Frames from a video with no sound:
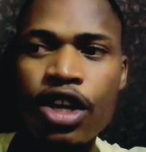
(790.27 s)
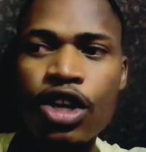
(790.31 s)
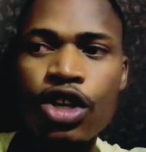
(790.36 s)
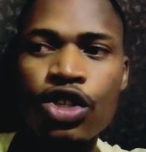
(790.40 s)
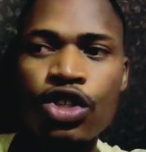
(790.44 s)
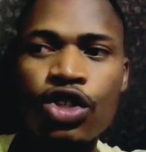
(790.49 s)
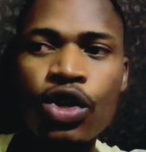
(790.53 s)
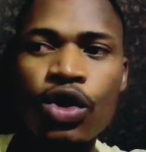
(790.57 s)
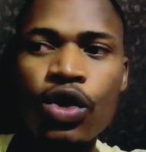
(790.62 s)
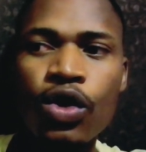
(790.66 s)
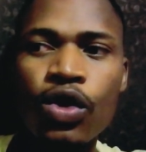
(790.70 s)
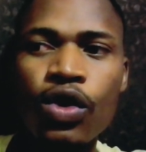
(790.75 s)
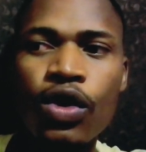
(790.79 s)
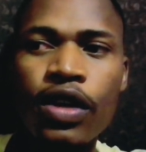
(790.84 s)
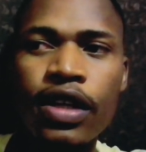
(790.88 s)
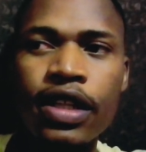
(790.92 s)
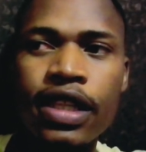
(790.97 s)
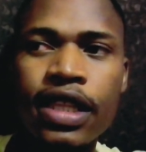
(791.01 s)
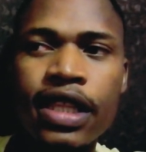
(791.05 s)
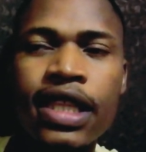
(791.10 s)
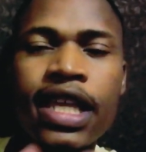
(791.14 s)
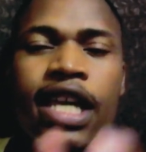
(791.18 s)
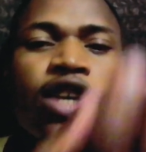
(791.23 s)
So
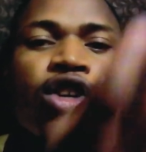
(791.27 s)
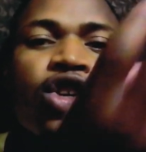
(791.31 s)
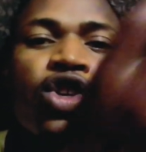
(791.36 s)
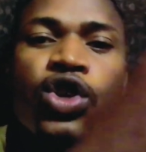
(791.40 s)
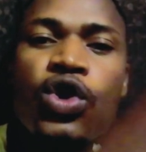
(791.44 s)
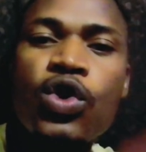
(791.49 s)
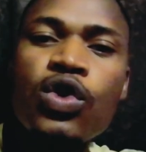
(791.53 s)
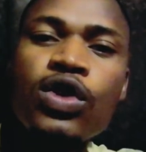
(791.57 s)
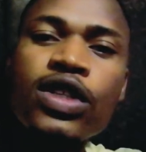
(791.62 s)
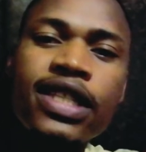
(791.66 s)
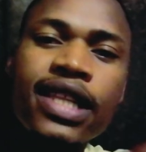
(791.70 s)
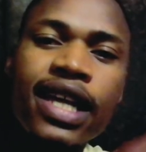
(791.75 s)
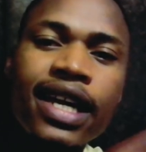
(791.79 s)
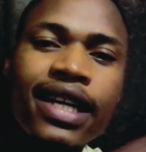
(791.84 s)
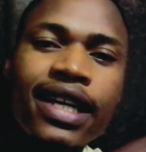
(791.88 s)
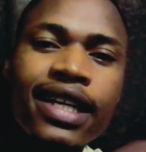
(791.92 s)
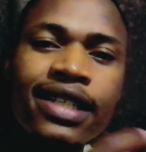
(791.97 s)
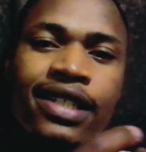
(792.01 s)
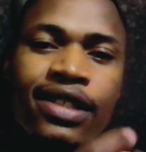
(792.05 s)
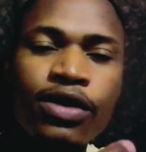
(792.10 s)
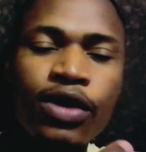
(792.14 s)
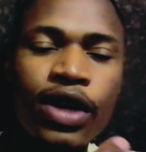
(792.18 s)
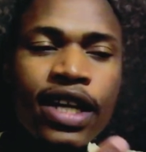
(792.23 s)
they use that
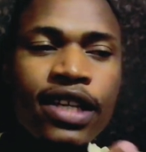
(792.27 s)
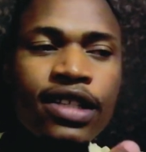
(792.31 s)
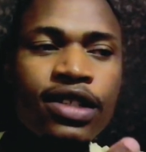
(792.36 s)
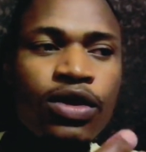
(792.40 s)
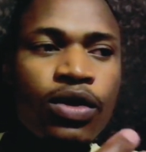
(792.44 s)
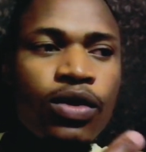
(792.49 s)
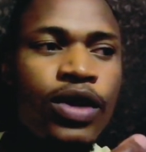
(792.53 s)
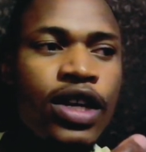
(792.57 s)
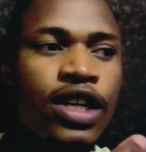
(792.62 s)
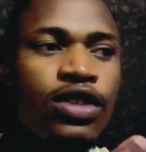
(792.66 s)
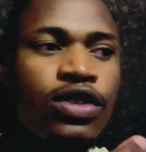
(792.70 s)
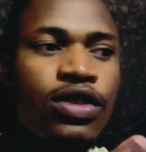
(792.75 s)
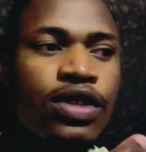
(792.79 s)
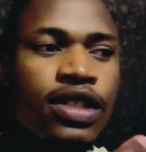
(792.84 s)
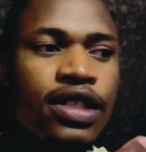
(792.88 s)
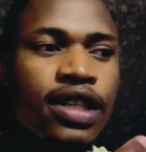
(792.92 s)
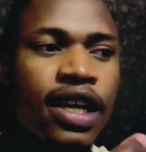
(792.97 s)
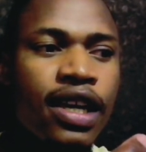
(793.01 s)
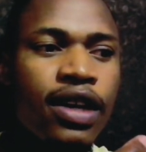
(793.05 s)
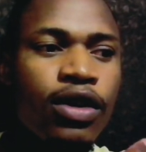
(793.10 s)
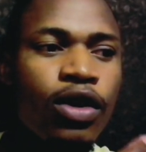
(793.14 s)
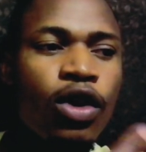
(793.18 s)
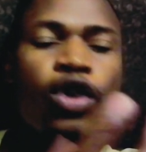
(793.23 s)
as a way to
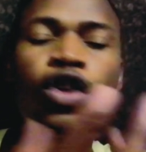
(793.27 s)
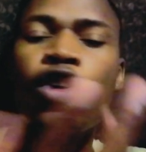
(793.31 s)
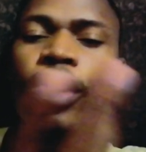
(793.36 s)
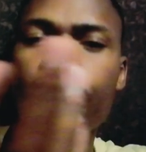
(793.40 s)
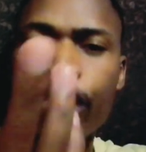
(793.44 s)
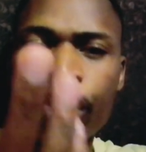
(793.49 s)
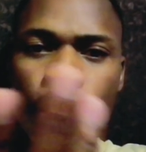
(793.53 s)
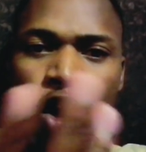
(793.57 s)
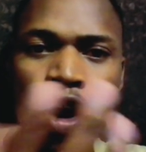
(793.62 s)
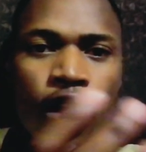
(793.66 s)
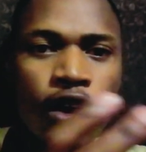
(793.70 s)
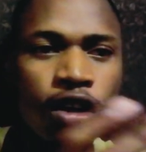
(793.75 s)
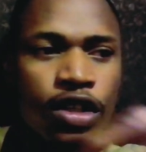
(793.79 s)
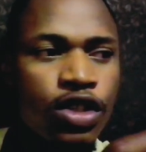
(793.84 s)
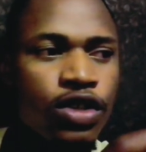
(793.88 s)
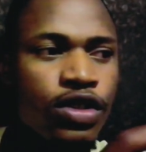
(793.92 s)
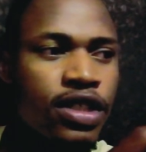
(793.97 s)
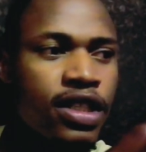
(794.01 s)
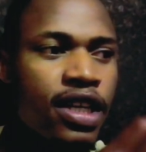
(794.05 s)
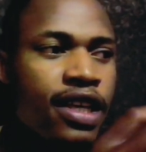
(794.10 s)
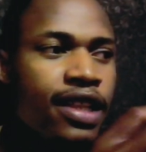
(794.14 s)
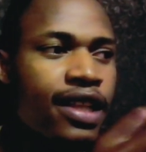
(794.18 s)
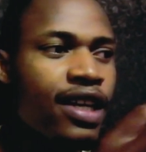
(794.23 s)
say, or a dog, to
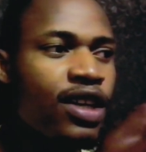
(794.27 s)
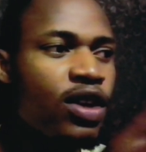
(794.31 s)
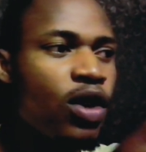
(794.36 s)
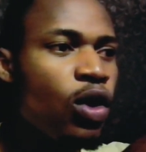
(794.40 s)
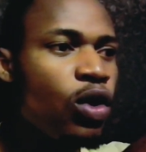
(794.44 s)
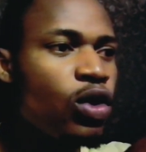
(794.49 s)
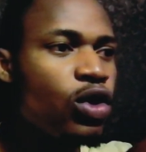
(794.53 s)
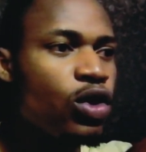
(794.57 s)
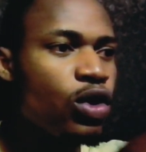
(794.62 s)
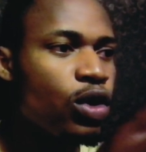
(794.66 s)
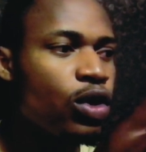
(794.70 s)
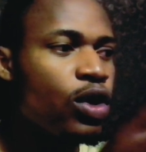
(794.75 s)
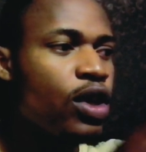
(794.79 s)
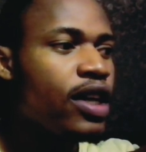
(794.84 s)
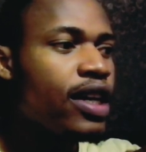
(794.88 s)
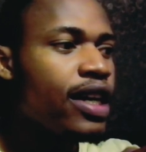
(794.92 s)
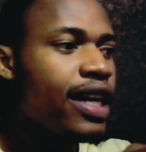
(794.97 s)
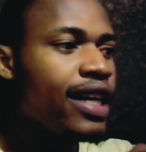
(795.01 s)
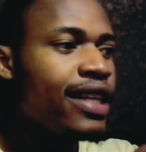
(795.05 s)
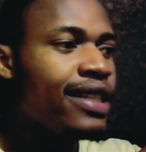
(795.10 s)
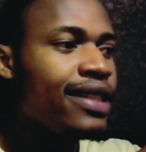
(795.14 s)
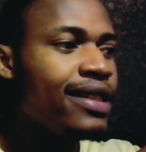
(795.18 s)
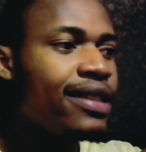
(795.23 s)
say that, oh no,
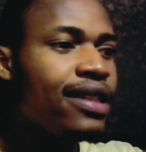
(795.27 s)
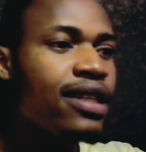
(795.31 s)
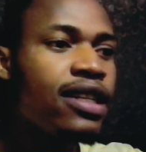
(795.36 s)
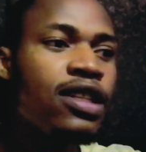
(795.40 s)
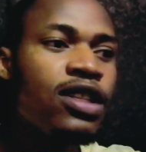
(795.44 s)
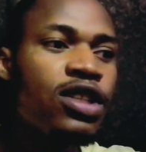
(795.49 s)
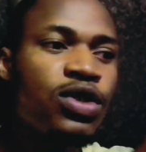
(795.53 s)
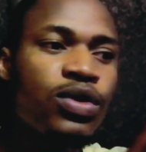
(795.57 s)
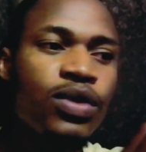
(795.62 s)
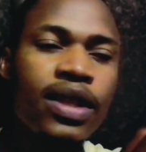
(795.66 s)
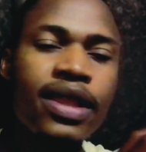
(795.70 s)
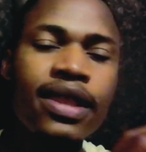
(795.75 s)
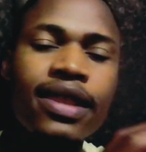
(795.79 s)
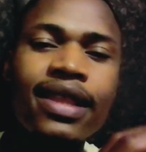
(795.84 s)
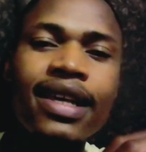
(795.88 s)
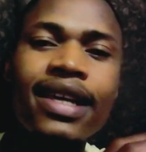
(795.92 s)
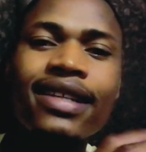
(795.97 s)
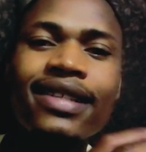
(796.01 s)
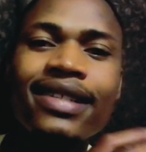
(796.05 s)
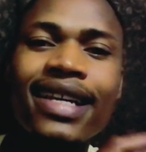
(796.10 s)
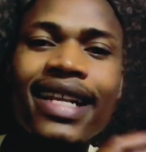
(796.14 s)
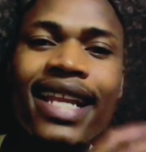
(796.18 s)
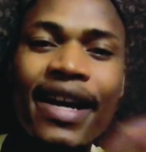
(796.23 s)
it deals with
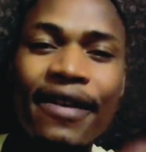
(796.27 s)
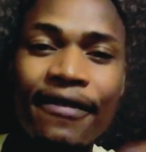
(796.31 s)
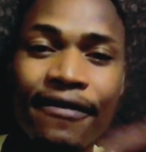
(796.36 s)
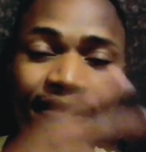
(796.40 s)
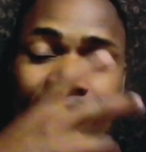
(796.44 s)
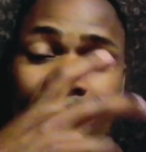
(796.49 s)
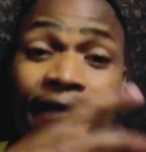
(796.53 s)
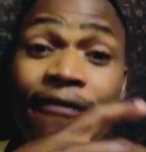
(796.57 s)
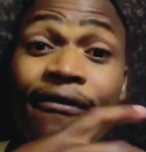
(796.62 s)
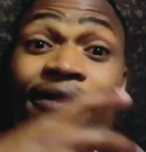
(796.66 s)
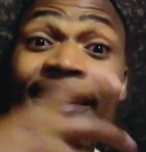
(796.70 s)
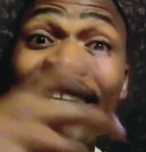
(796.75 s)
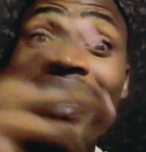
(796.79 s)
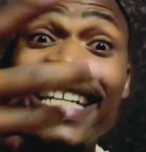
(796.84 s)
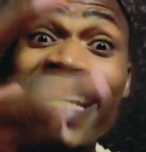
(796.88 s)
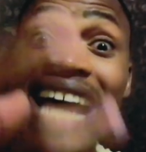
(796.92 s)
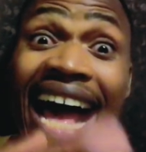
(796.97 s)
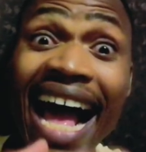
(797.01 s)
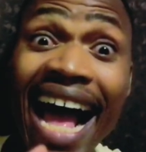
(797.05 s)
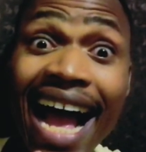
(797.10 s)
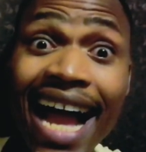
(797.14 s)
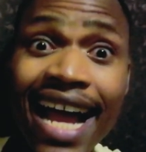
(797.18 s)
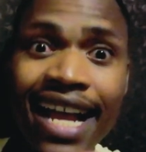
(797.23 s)
things that have
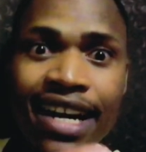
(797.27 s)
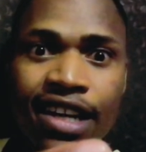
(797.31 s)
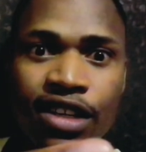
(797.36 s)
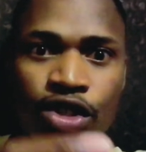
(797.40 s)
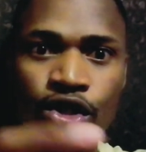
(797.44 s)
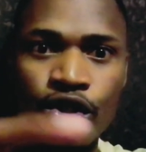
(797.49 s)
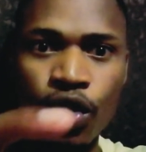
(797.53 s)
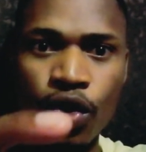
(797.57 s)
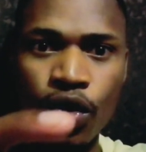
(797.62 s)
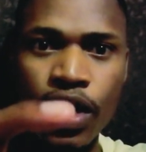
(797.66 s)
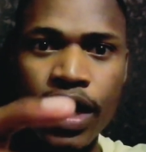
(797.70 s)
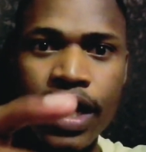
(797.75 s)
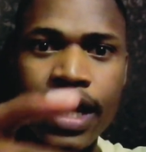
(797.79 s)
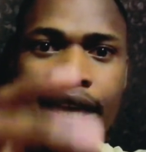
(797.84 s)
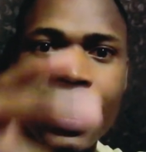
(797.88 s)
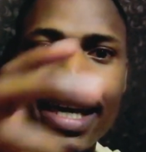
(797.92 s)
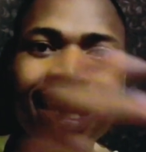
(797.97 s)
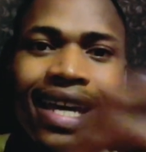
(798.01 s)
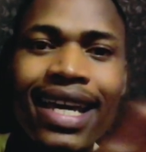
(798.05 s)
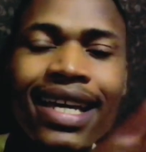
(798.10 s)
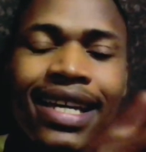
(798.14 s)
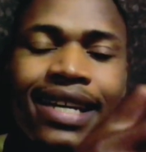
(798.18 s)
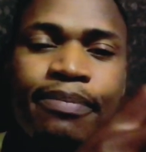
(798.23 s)
died. So
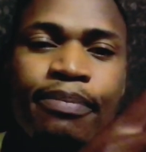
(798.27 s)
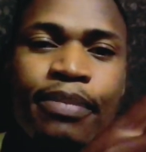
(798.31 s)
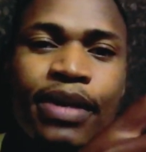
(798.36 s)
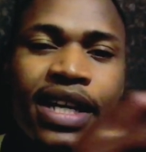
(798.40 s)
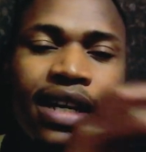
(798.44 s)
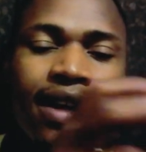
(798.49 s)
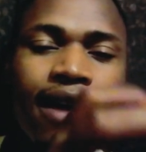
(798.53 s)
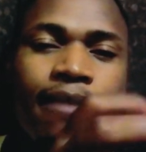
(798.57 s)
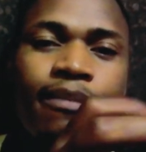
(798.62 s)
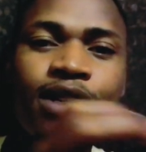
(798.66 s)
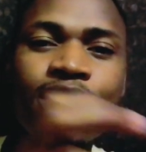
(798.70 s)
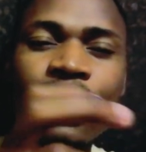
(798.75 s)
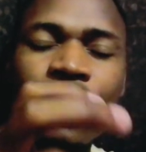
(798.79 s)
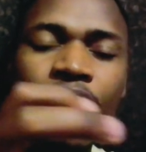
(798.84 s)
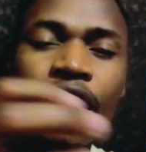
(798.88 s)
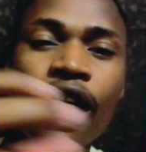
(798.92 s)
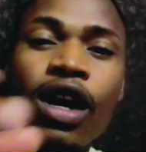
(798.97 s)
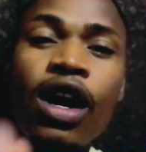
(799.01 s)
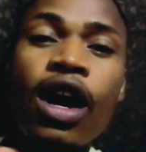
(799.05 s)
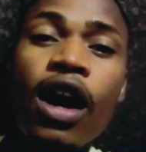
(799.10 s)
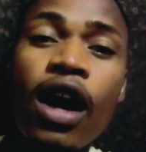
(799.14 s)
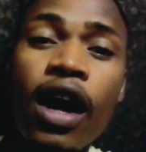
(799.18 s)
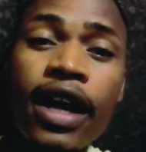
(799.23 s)
it becomes the
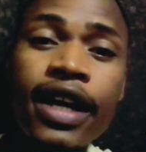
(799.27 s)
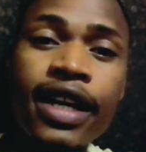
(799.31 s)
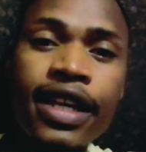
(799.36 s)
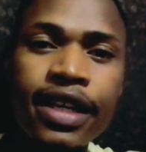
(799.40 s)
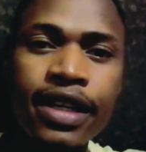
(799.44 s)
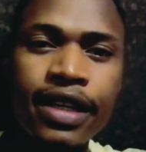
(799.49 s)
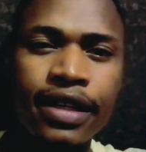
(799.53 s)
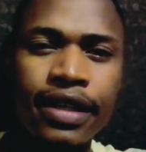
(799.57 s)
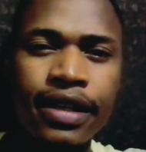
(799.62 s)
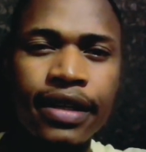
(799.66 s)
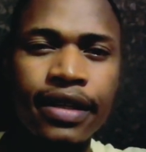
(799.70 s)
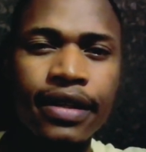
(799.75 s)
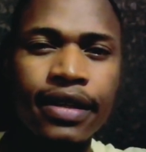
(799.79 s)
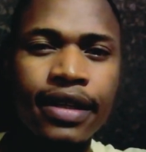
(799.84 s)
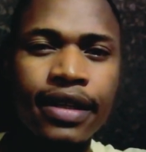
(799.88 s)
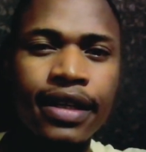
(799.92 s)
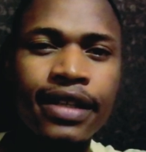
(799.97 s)
guardian.